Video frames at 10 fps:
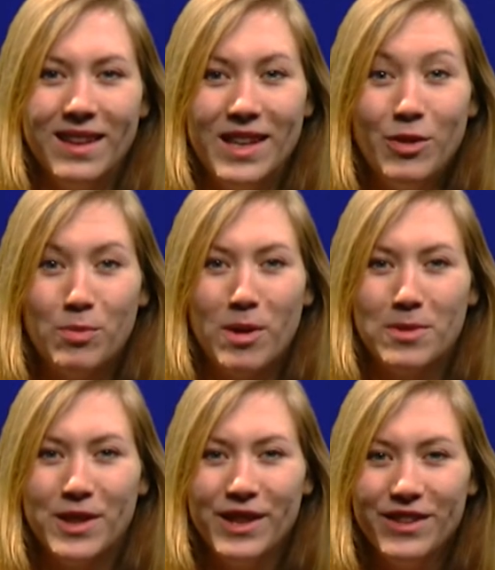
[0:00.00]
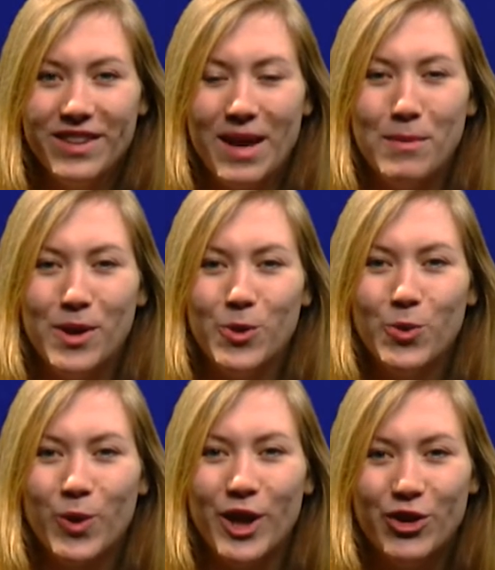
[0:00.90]
These properties can be
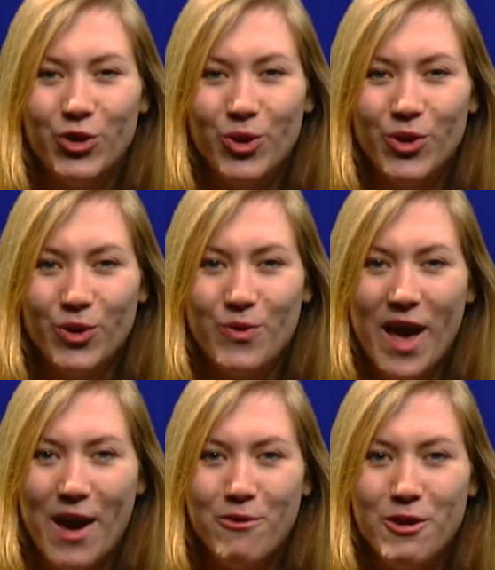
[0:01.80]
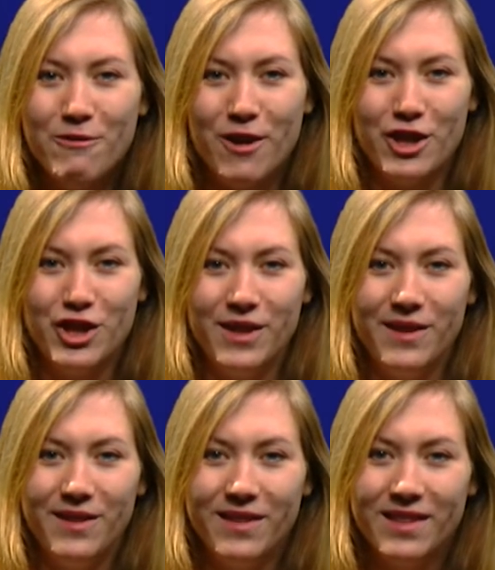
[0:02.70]
used for integrals of every
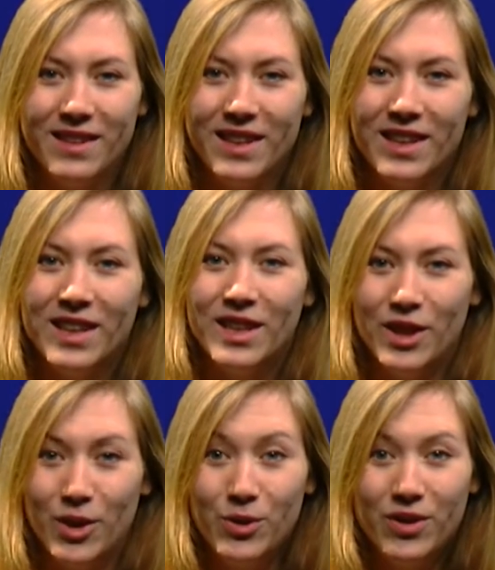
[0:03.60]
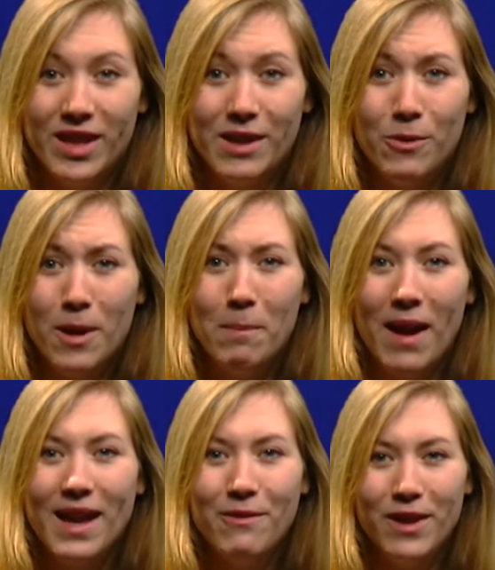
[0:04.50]
function. Note that if we
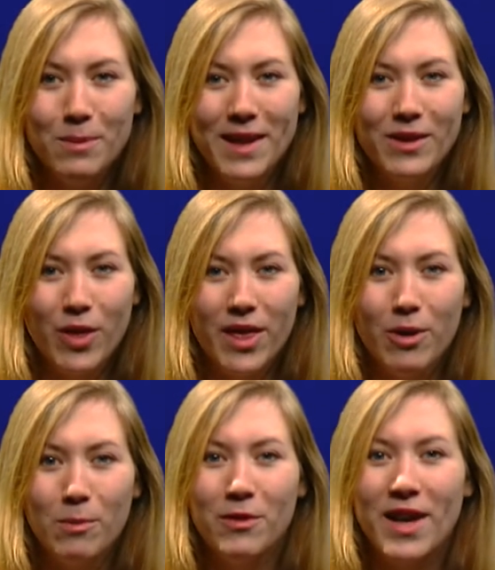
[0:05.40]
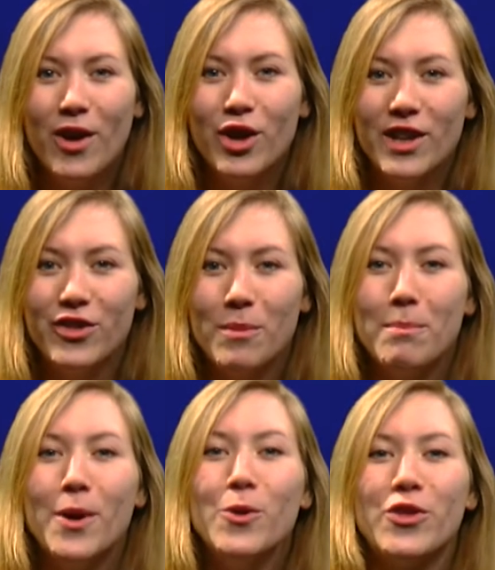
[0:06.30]
apply the fundamental theorem of calculus on
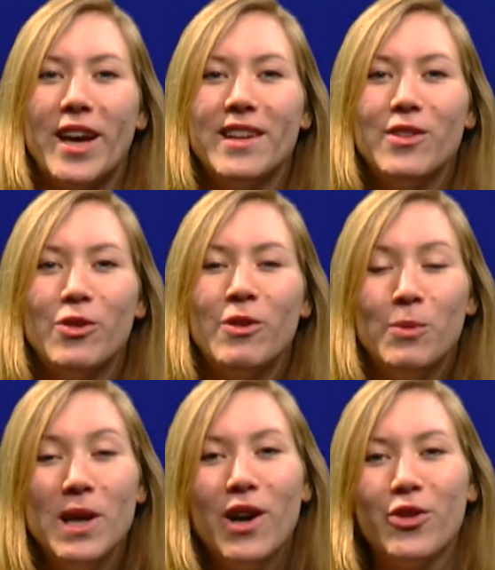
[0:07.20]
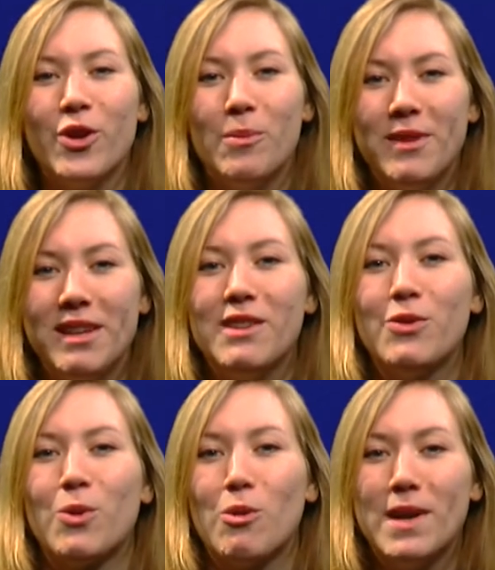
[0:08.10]
both sides, we also obtain this
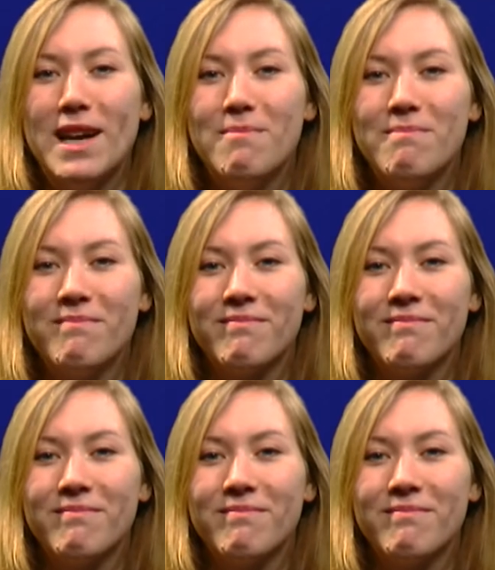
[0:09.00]
formula.